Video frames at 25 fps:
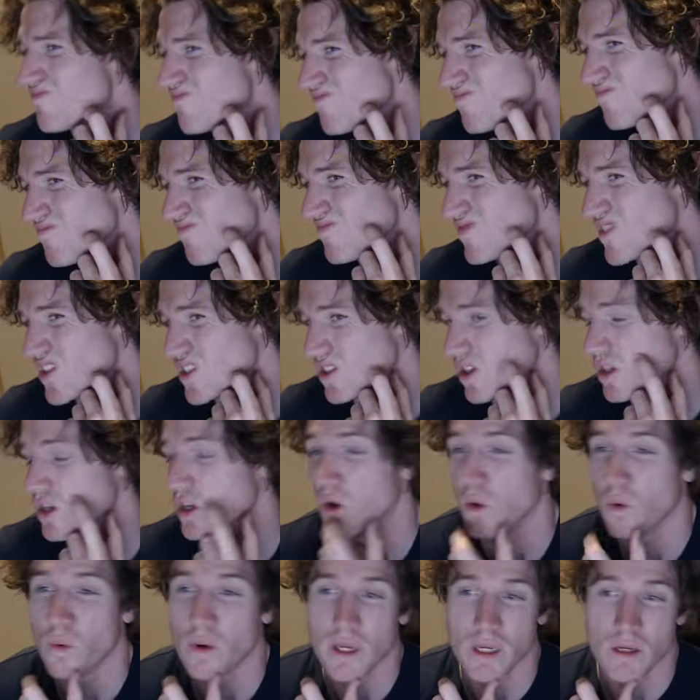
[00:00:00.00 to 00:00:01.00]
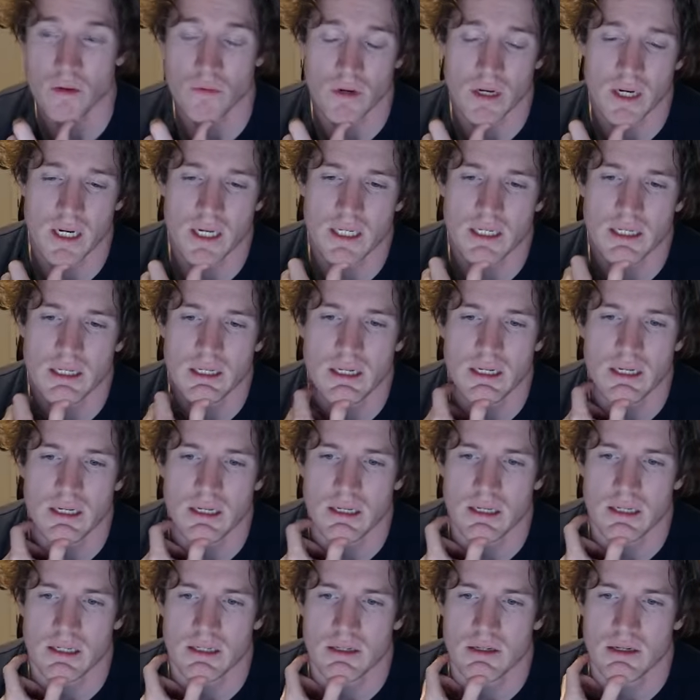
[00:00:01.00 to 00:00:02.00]
just annoying, really,
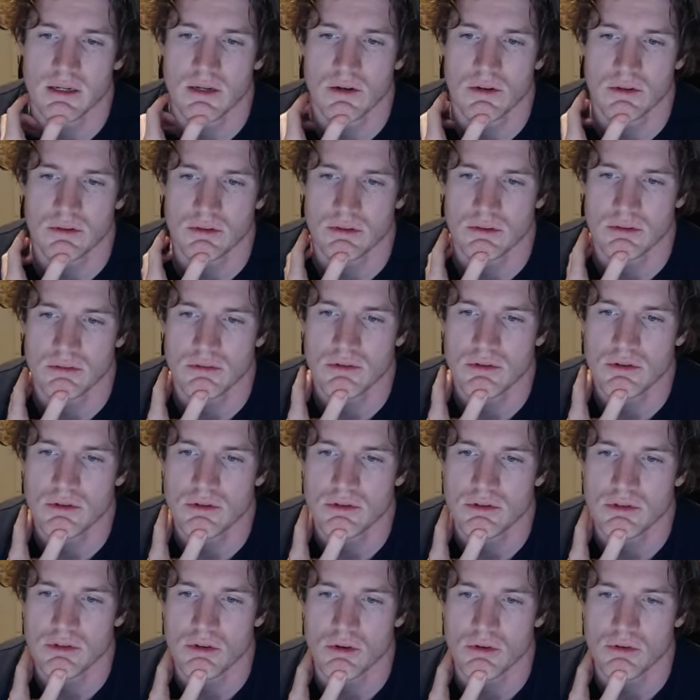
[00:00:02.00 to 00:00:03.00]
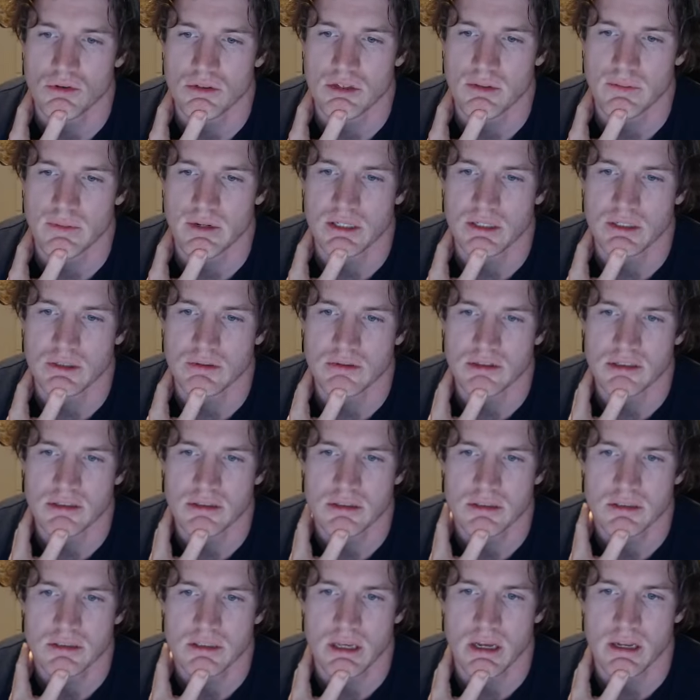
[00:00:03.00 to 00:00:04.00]
and not so similar to his
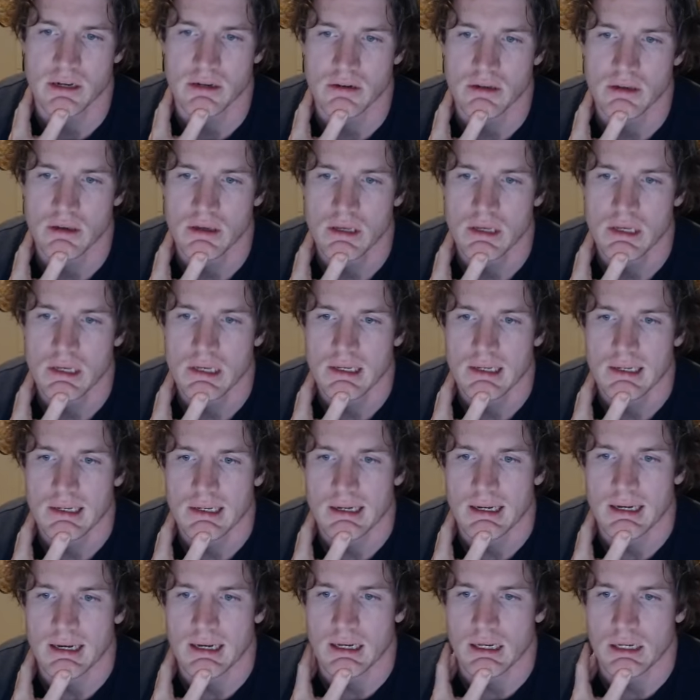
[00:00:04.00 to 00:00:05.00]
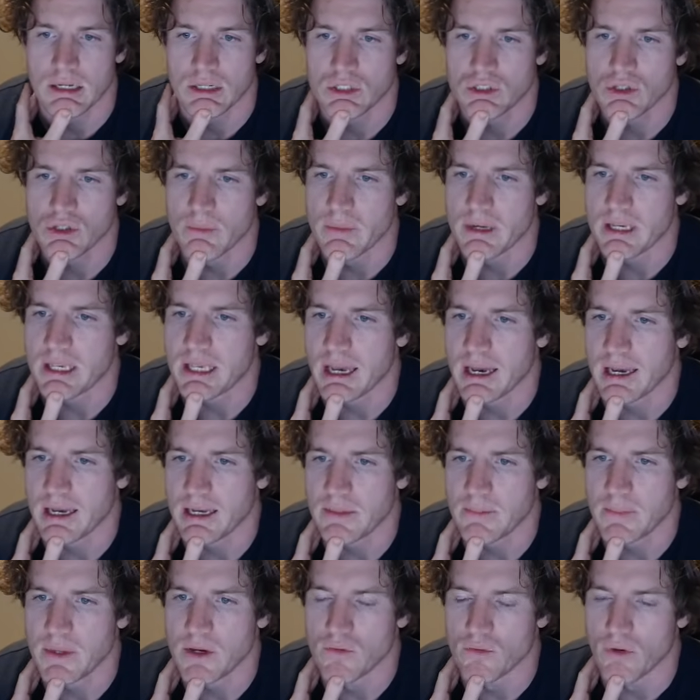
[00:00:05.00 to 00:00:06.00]
son. John McCain,
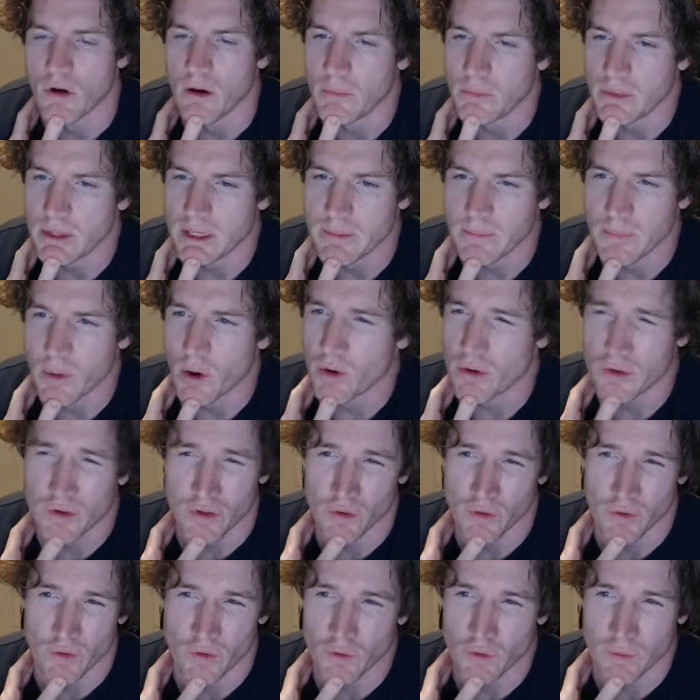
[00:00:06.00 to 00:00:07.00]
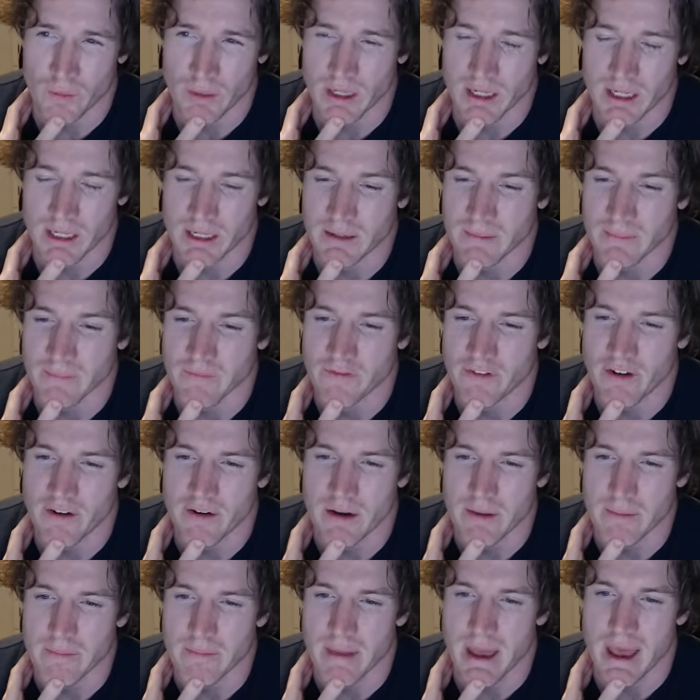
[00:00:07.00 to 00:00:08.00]
Mitt Romney, both of whom are
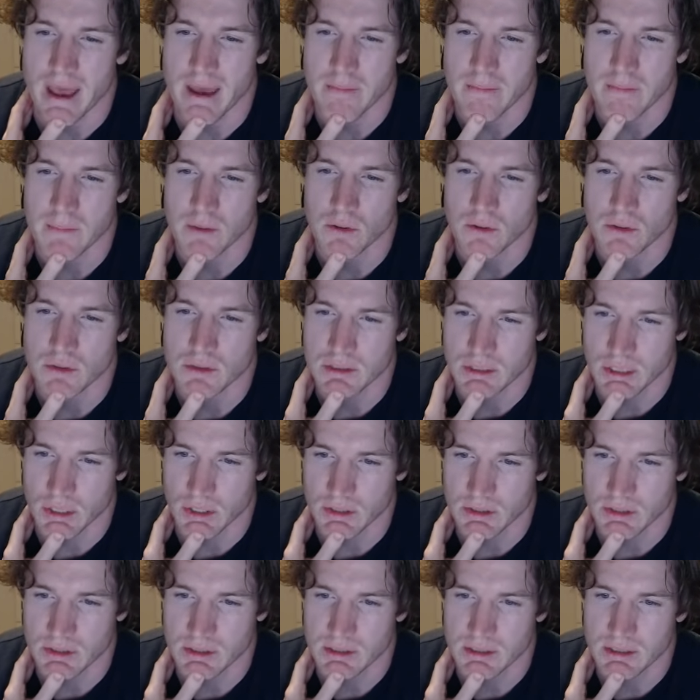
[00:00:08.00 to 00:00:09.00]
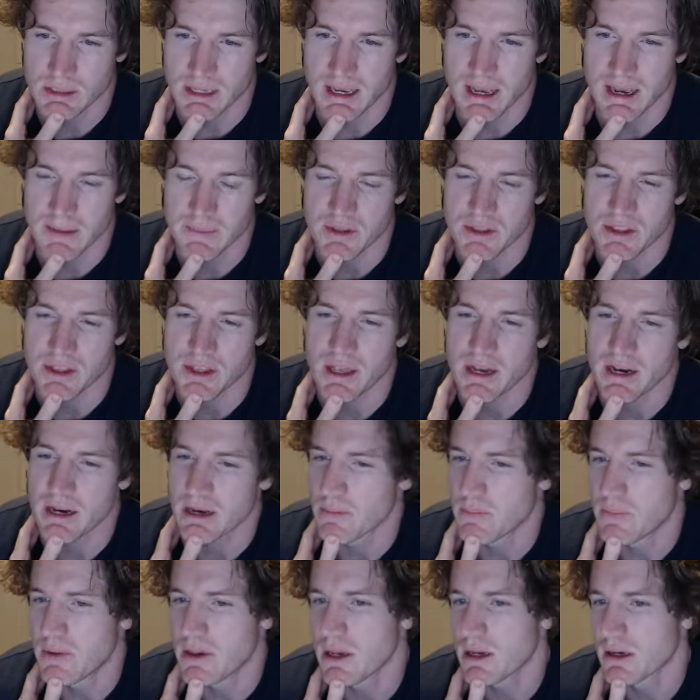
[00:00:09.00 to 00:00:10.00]
very milquetoast,
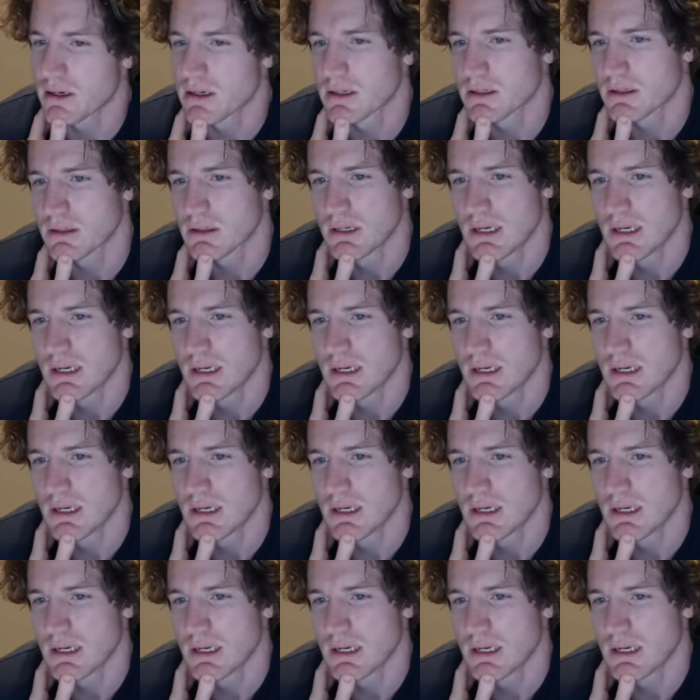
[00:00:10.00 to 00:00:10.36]
apathetic picks.